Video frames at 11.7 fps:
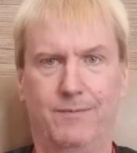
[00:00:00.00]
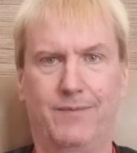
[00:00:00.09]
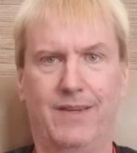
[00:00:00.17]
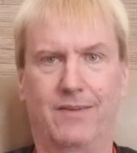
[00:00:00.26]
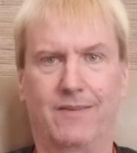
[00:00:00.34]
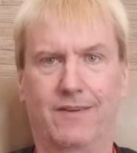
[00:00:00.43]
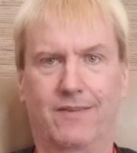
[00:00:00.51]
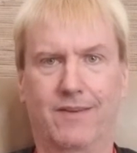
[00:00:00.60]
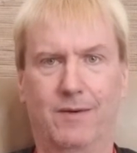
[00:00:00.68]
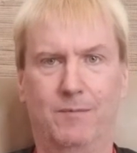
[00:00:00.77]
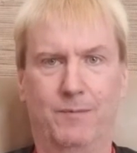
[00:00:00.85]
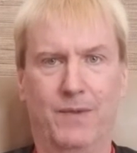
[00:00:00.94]
this
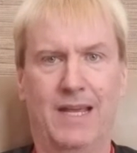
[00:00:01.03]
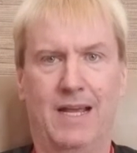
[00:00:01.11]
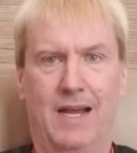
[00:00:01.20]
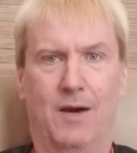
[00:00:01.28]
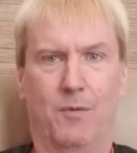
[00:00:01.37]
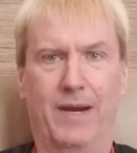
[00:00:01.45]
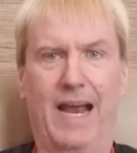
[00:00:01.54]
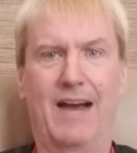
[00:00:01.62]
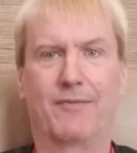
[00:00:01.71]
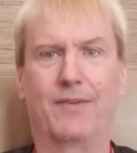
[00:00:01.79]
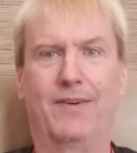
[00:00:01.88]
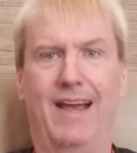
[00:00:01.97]
system, we
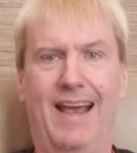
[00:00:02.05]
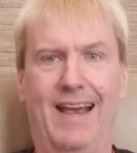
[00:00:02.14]
have to